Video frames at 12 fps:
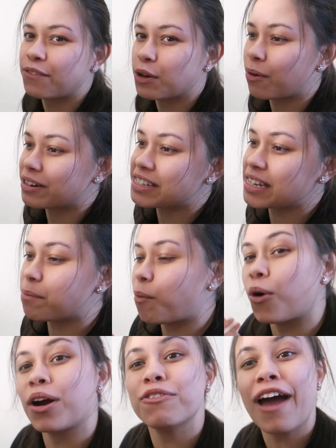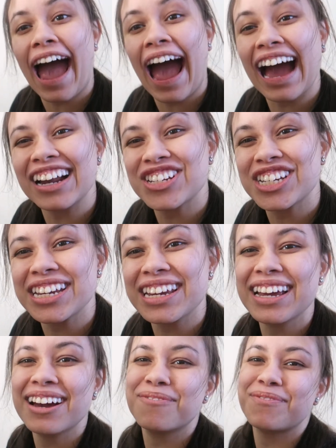If you want to see more of
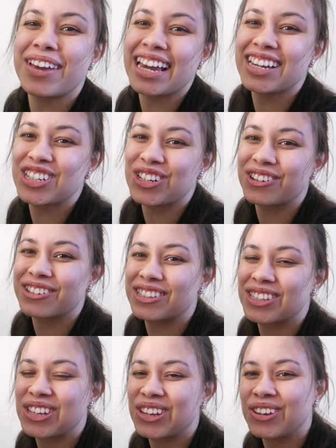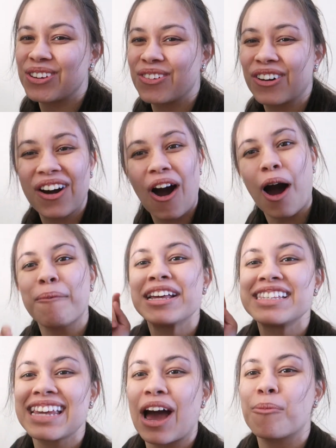Hachi, make sure to
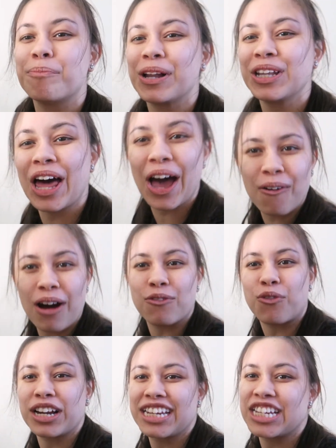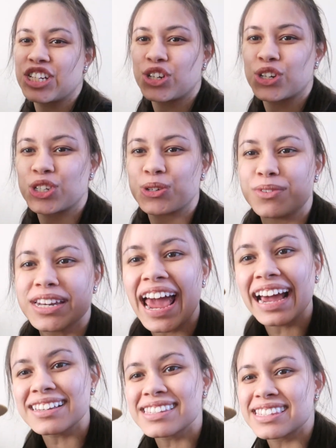comment down below of what he should do
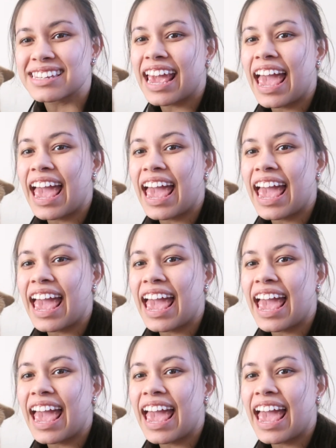next.